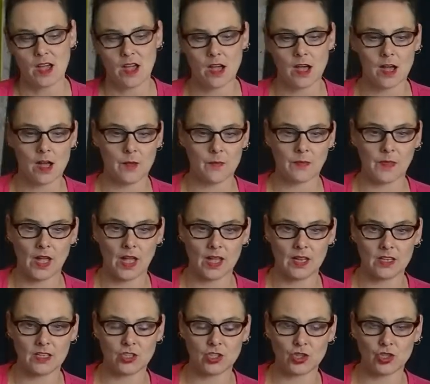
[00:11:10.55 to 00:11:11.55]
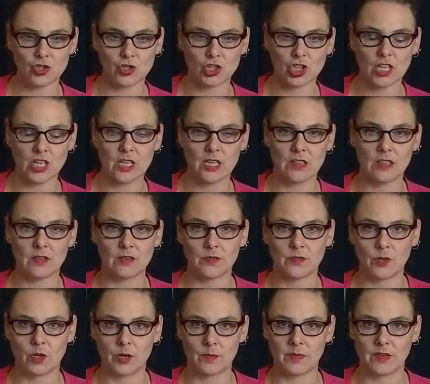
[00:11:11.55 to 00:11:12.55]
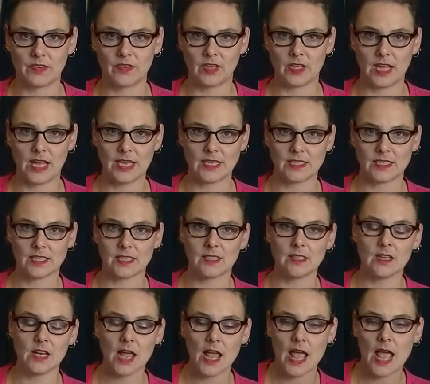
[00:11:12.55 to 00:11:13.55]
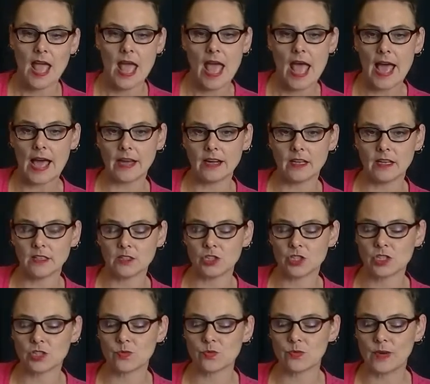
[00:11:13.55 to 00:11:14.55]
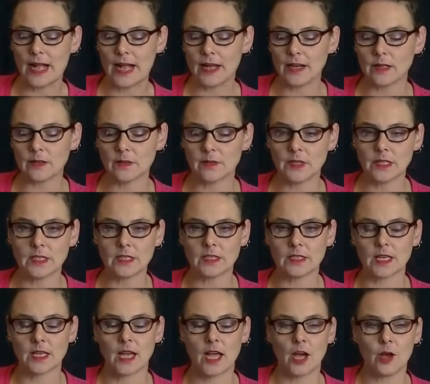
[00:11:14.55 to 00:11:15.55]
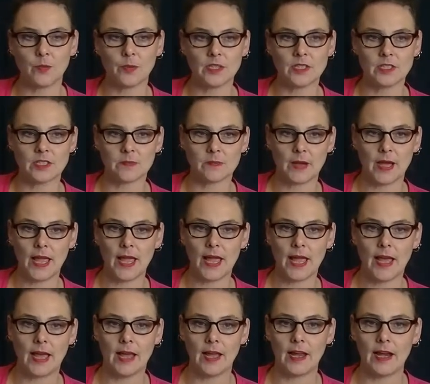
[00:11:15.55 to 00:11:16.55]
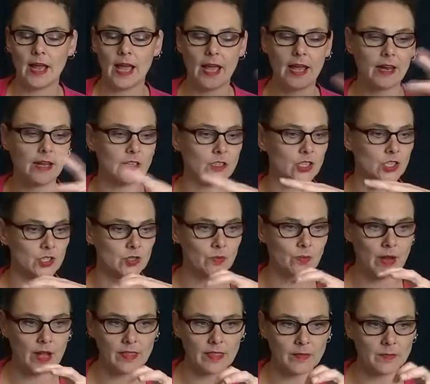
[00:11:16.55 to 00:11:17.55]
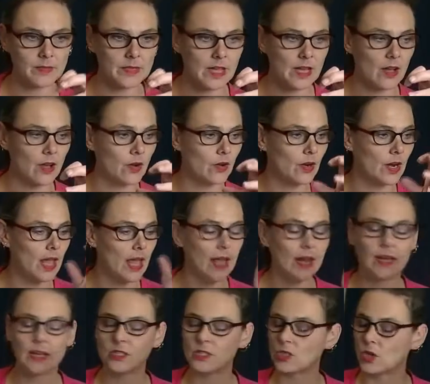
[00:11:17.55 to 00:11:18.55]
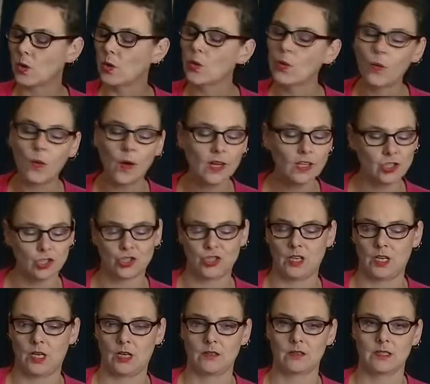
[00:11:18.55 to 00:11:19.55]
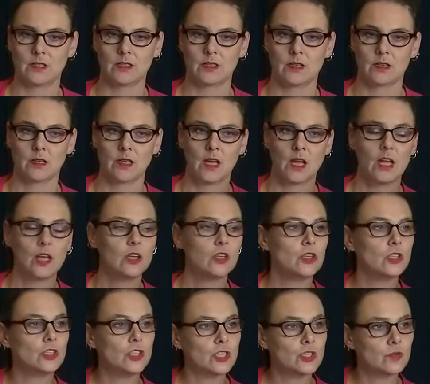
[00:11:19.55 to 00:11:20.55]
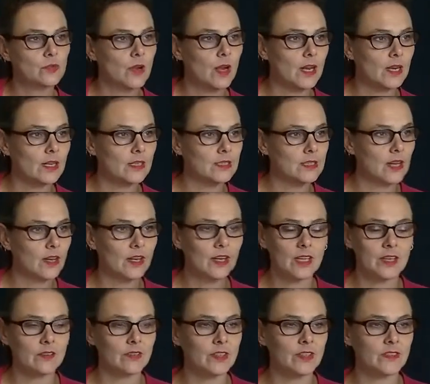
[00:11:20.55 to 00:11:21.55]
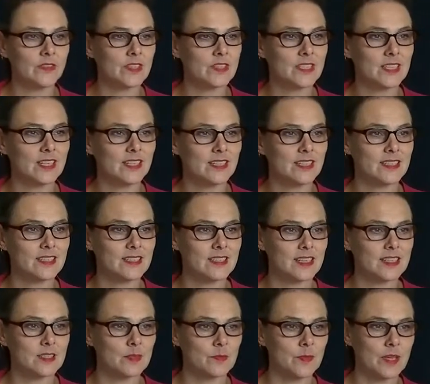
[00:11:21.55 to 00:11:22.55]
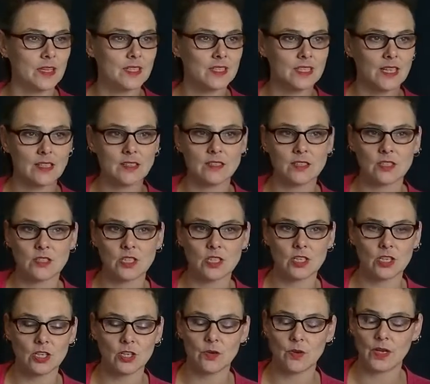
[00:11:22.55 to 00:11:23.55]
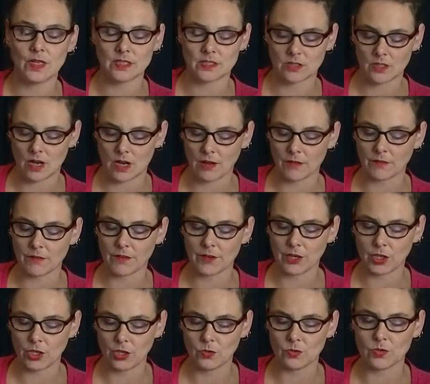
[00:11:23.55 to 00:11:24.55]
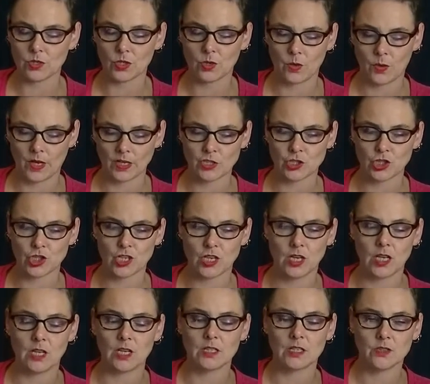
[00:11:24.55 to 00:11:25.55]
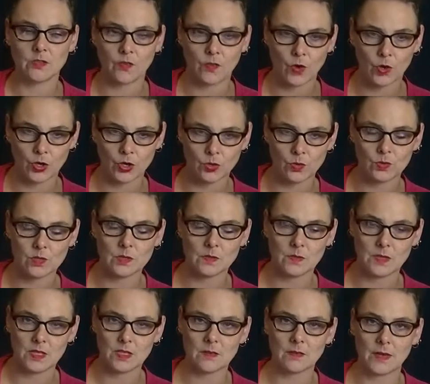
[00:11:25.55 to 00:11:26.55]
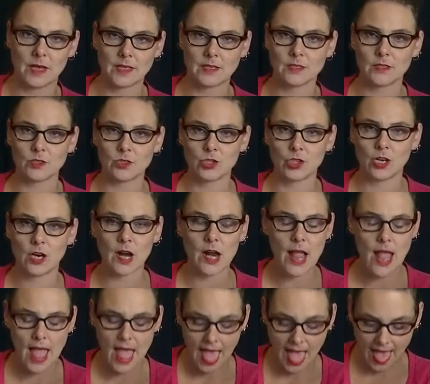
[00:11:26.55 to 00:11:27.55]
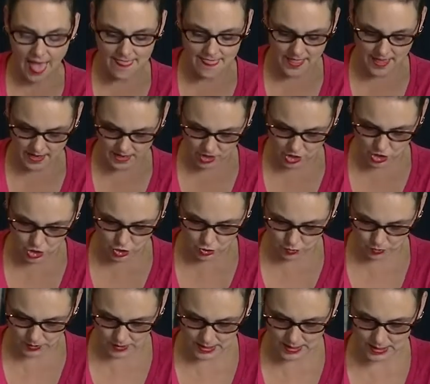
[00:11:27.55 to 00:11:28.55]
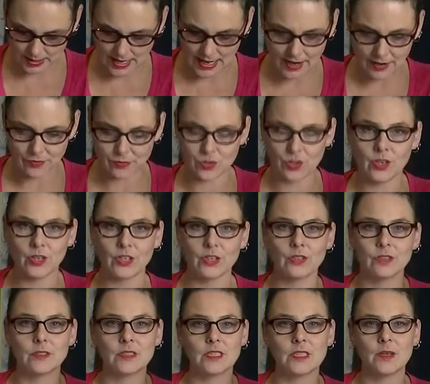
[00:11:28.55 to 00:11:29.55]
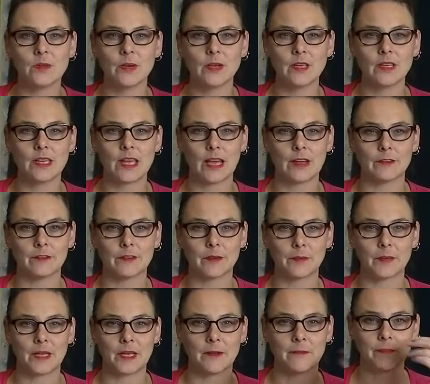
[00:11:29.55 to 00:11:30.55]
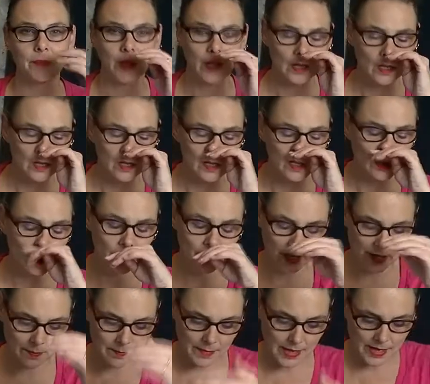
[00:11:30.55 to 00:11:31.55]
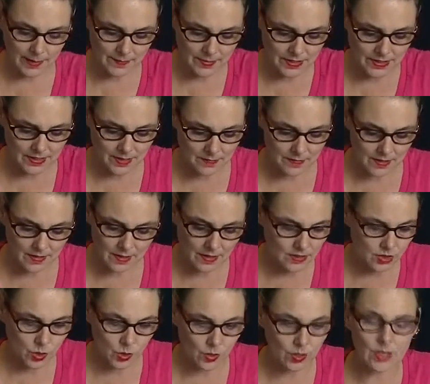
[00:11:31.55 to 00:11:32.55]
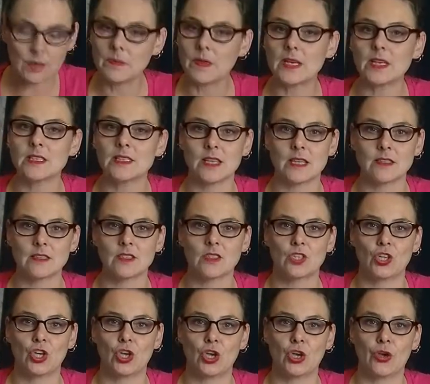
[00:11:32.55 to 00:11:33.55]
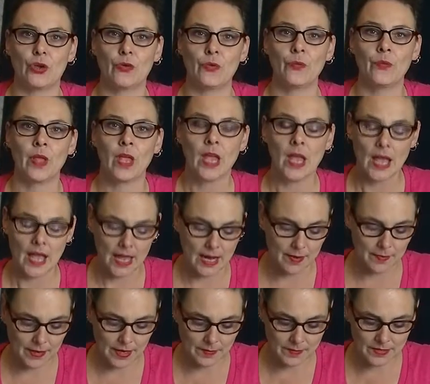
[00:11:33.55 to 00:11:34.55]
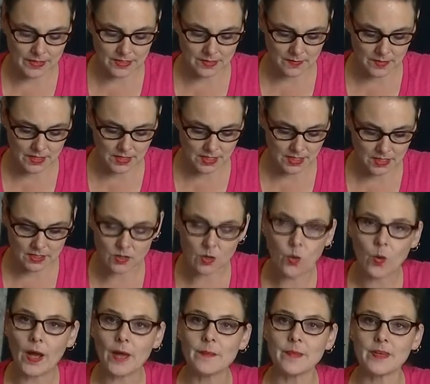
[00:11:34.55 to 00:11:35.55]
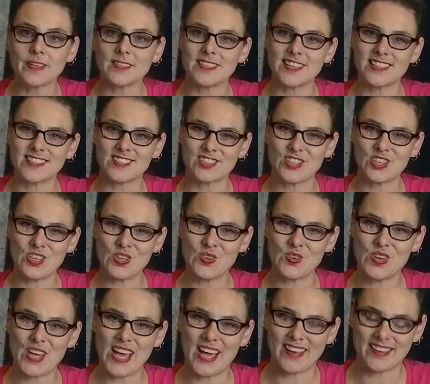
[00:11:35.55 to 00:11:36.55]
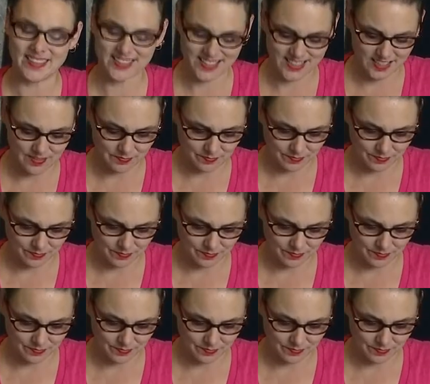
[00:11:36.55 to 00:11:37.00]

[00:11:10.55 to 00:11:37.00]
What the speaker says: And it's usually in the form of a lesson. And it just random things that come into my head and I just write them down and I don't question it. You just write it down. Even if the sentence doesn't make sense to you, it's not for you to question. It is for you to be the messenger. And then you read it after and you see what you get from it. You know, and it might be something that totally makes sense to you. And it might be something that doesn't quite make sense to you yet.